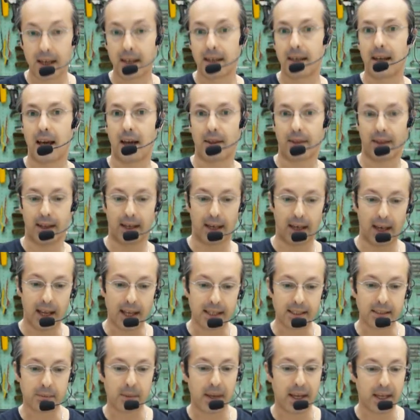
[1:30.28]
Now then,
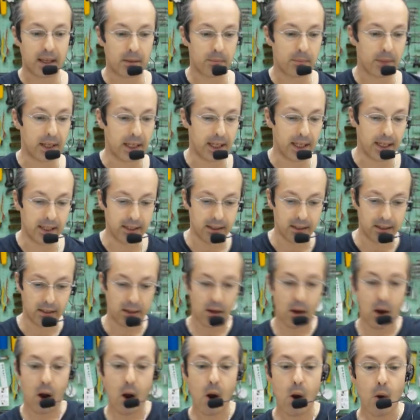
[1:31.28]
let's make a bead.
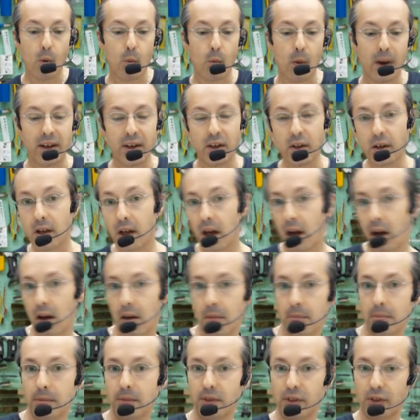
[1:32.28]
When you
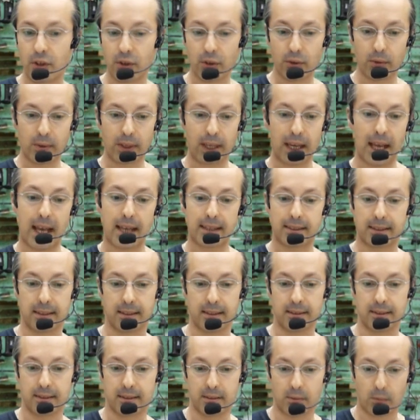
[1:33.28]
come to
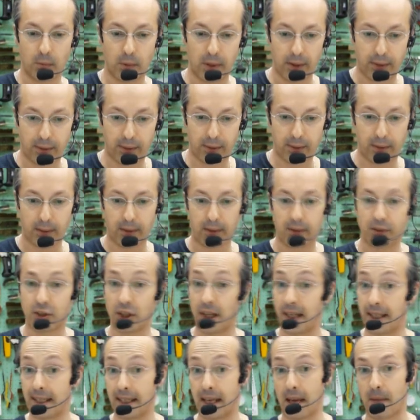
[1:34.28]
classes with
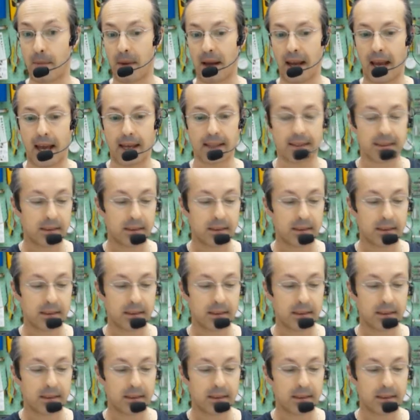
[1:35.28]
JDMIS,